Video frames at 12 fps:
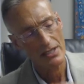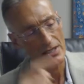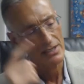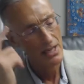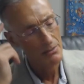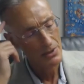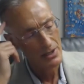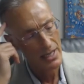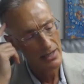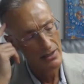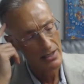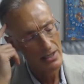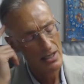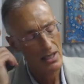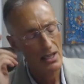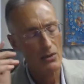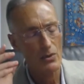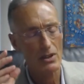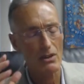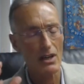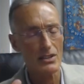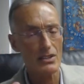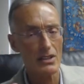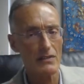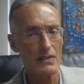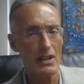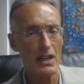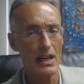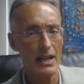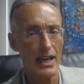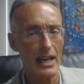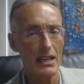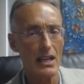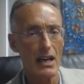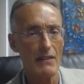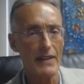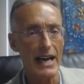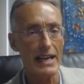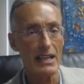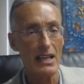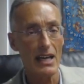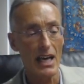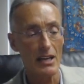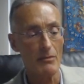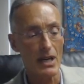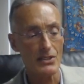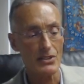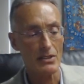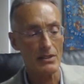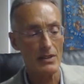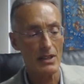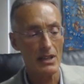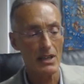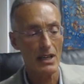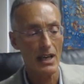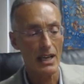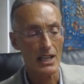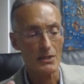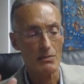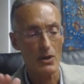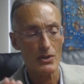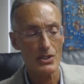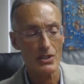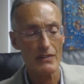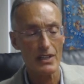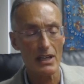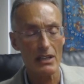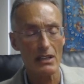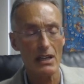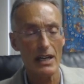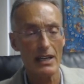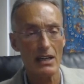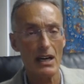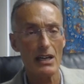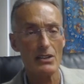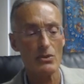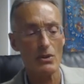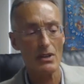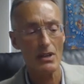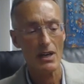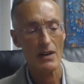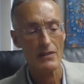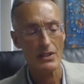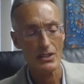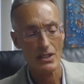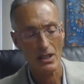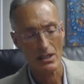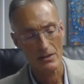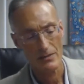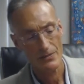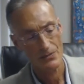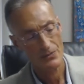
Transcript: in the temple area with loss of, again, fat and muscle and exposure of the underlying contour of the skull.